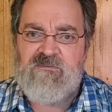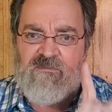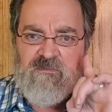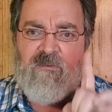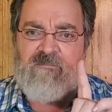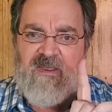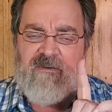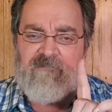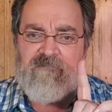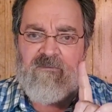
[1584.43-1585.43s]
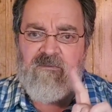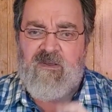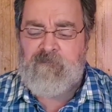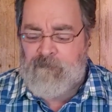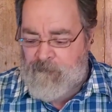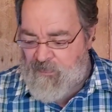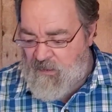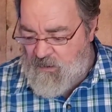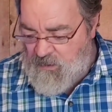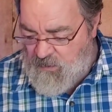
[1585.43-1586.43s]
So remember that, okay?
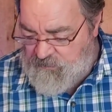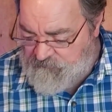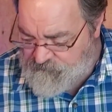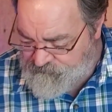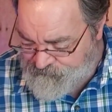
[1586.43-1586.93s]
All right.